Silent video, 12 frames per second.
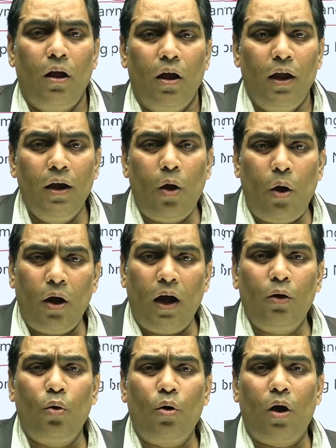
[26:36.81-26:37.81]

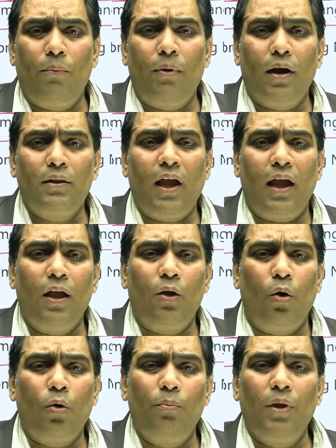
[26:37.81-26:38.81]
the
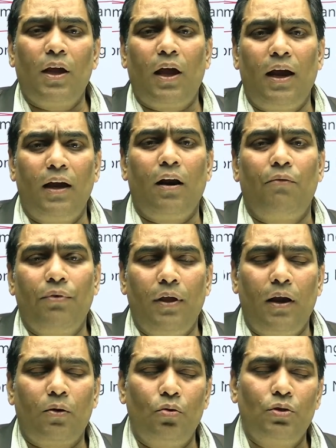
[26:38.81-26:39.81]
economic current affair
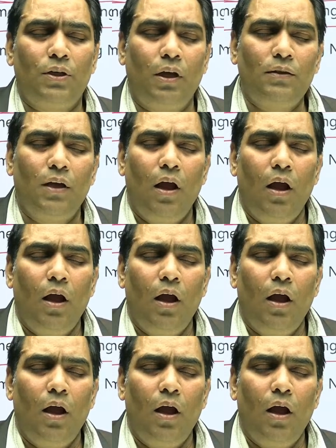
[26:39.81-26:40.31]
questions,